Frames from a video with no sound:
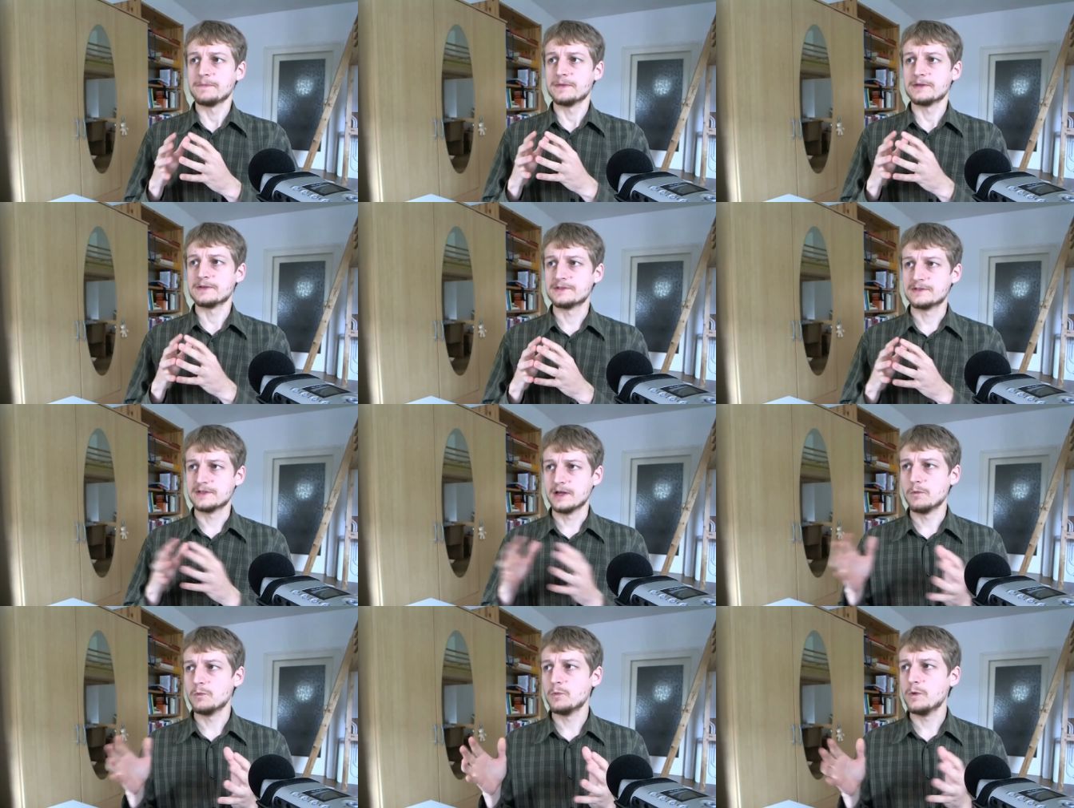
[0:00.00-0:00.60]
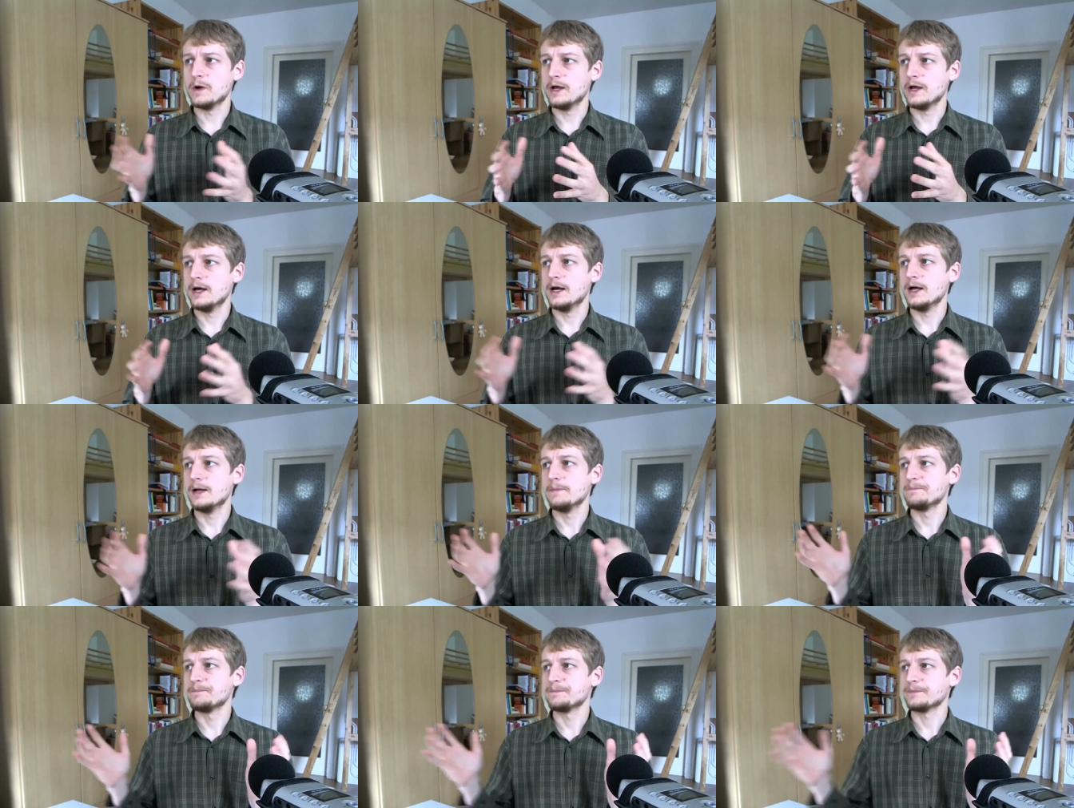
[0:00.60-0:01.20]

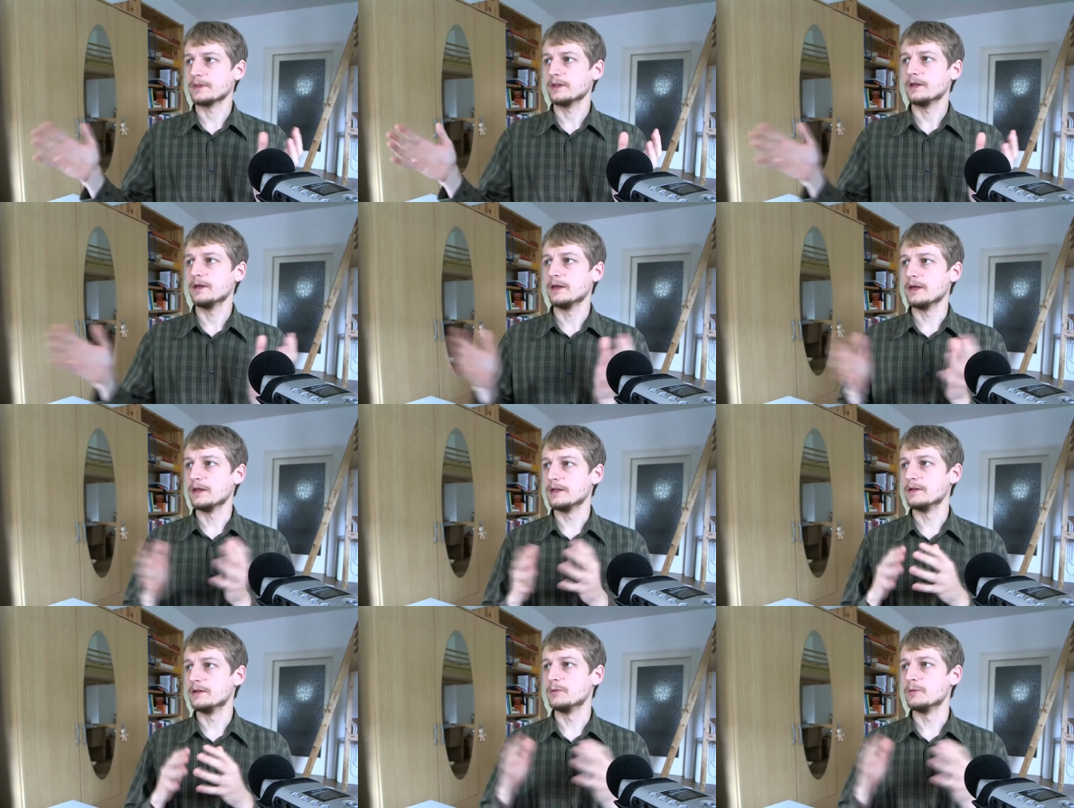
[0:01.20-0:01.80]
somewhere in a